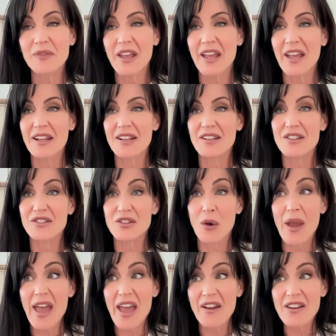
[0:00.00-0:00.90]
And
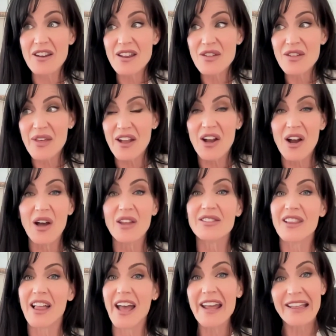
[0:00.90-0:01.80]
so anything
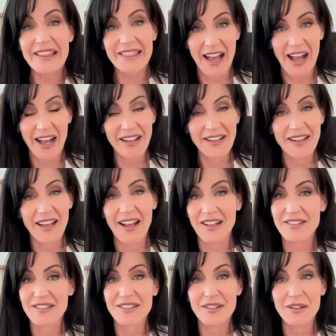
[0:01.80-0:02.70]
unlike that
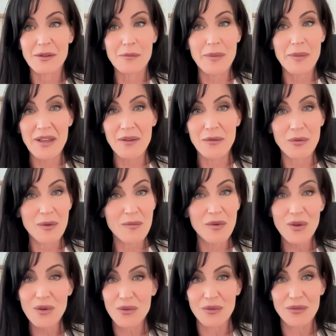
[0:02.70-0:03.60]
has to be
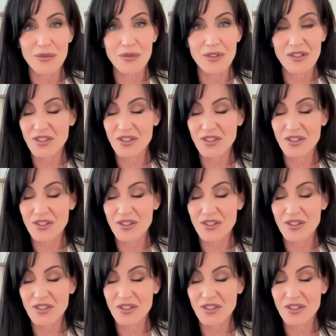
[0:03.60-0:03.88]
removed.